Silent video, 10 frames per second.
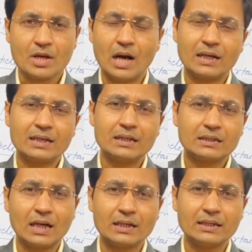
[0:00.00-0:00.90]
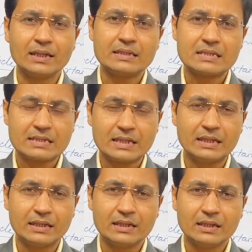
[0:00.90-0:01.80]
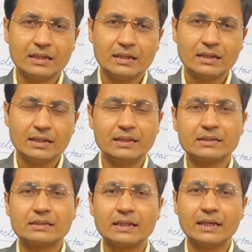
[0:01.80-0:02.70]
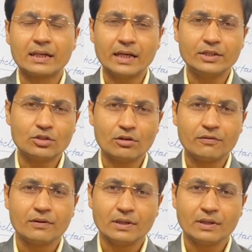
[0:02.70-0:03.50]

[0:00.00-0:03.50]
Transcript: Article 39C is a kind of